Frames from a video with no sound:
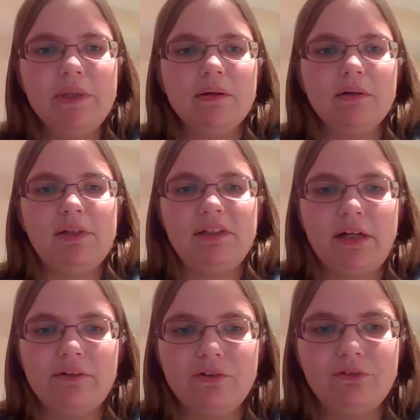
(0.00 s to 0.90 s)
because I
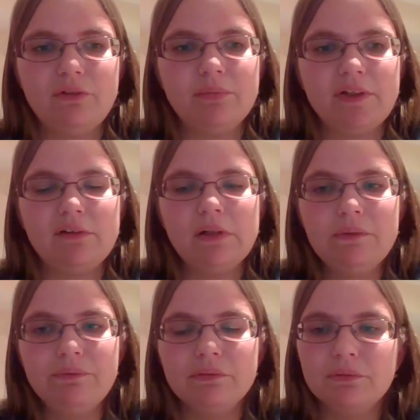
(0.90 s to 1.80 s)
understood
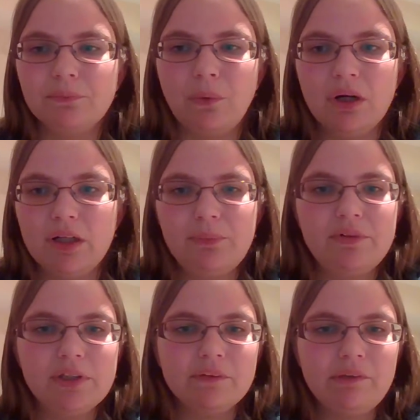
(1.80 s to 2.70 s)
myself and why I was
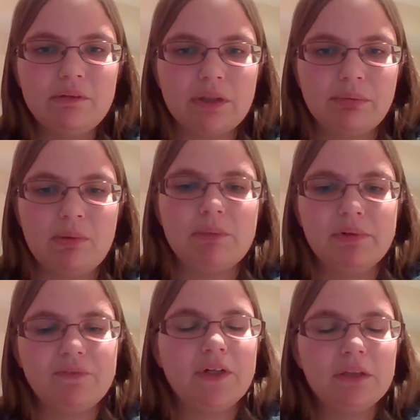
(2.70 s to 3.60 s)
different. That's probably a
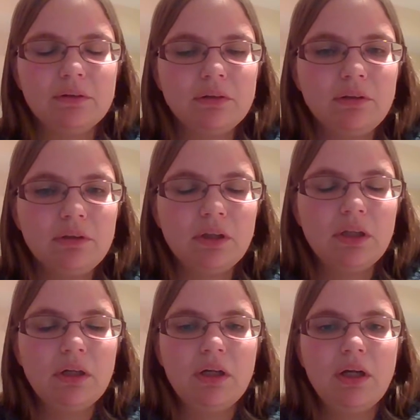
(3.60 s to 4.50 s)
big factor.
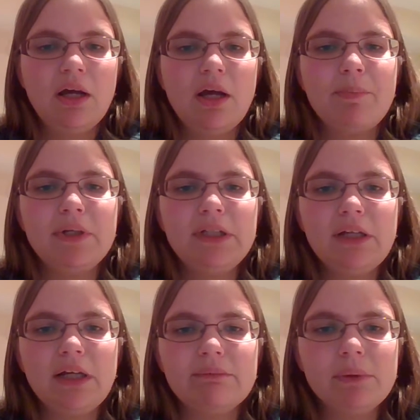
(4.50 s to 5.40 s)
But
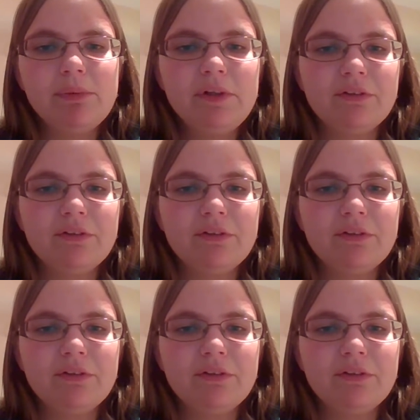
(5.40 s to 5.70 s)
yeah, I remember in